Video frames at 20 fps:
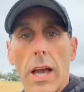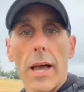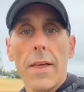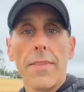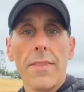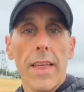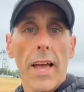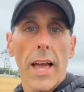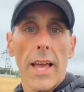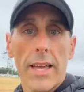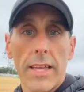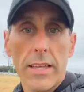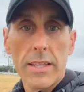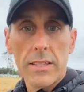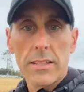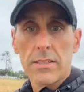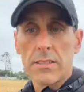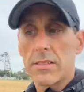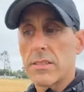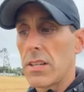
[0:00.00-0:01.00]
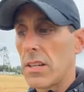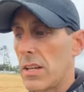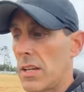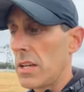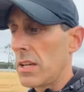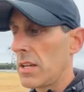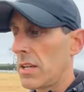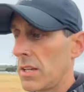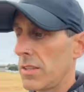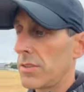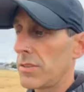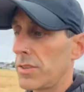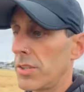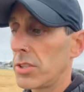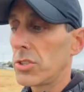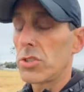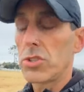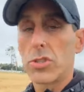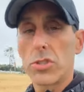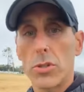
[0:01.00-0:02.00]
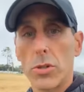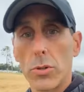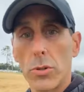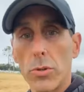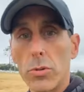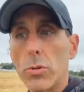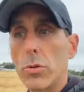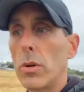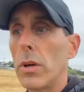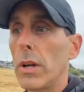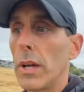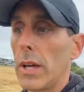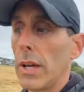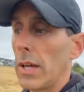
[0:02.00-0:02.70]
And that is the two